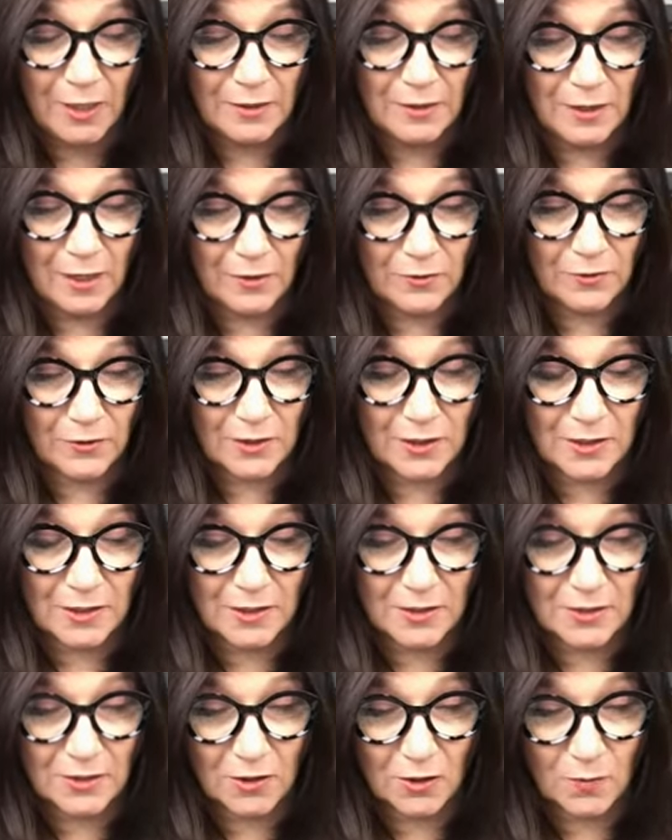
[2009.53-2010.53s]
Now they're going to
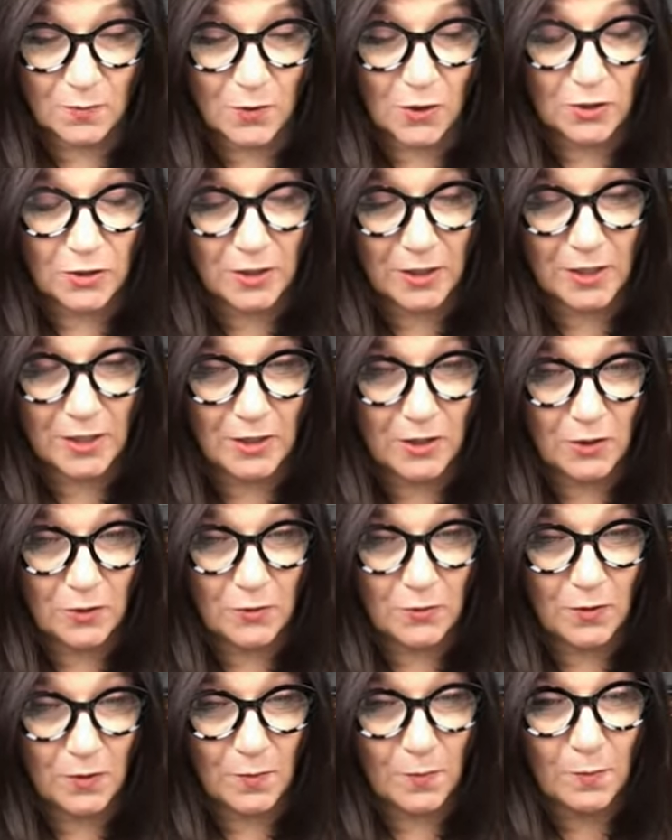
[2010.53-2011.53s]
start marketing
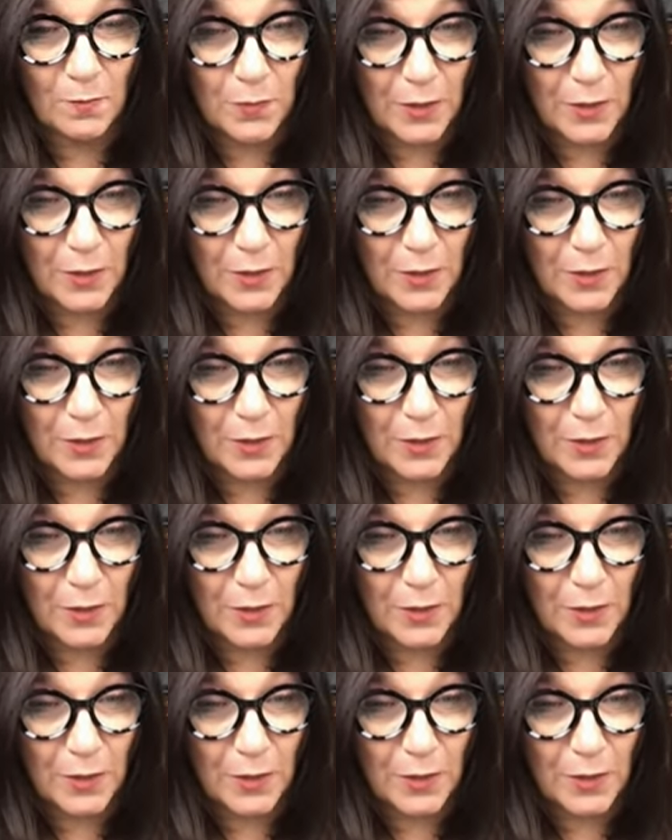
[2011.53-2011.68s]
you